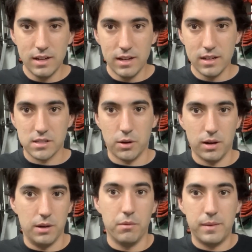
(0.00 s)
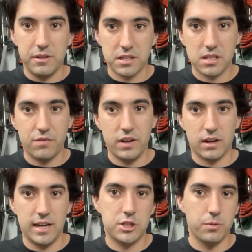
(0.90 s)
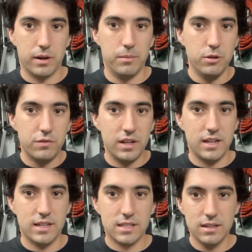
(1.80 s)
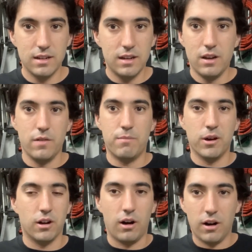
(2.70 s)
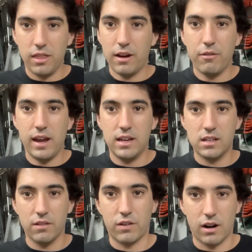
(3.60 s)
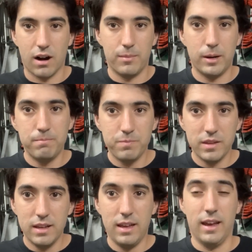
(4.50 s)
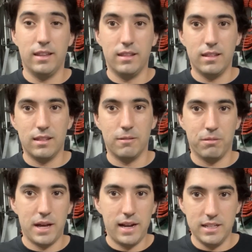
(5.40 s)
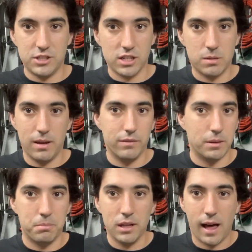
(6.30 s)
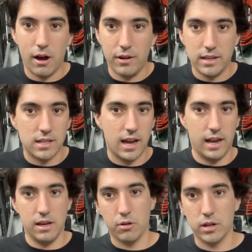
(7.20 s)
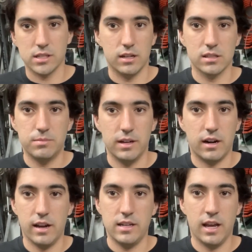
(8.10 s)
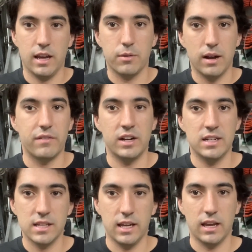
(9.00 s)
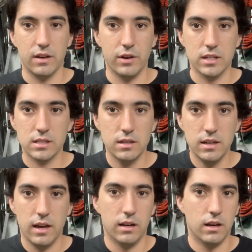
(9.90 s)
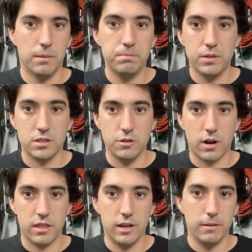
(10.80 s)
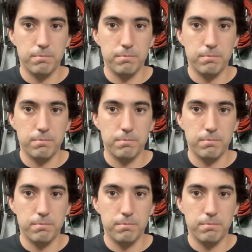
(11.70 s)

So when we use this configuration, we remove the disc, we put all that weight into the front armor, and the plan is just to be able to plow into any horizontal spinner and take whatever hits they can give us and just do our thing.